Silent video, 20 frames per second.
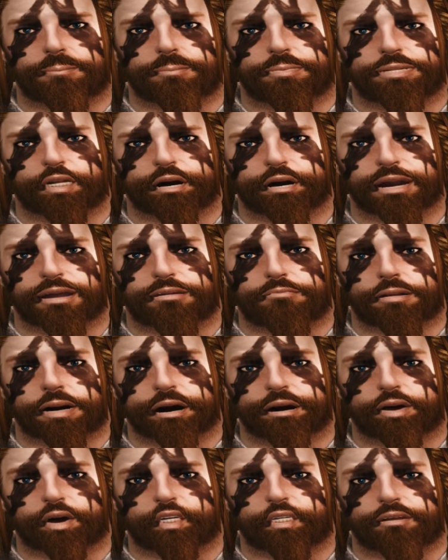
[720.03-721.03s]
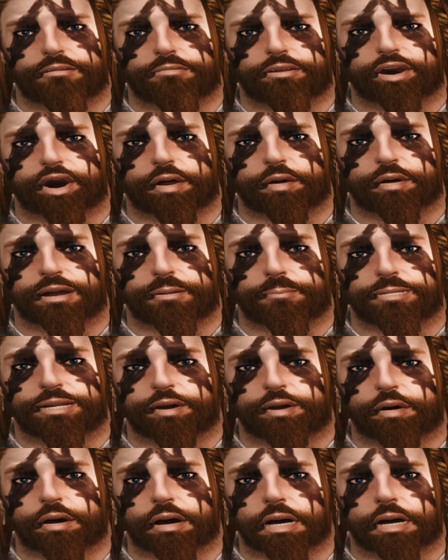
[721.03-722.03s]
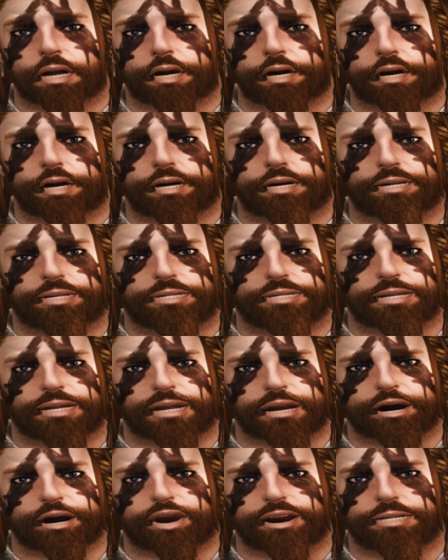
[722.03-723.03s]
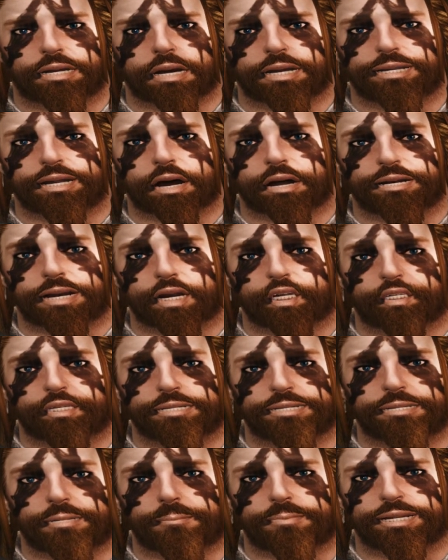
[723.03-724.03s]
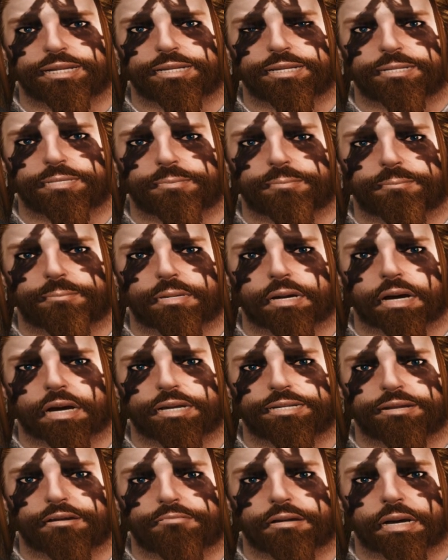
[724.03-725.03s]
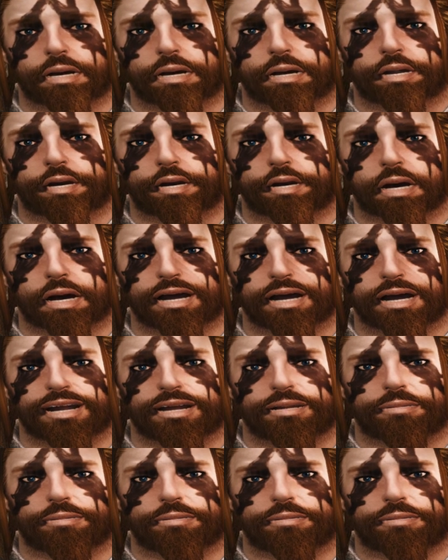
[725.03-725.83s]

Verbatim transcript: but you never know if there will be a war, since this island used to be a part of High Rock.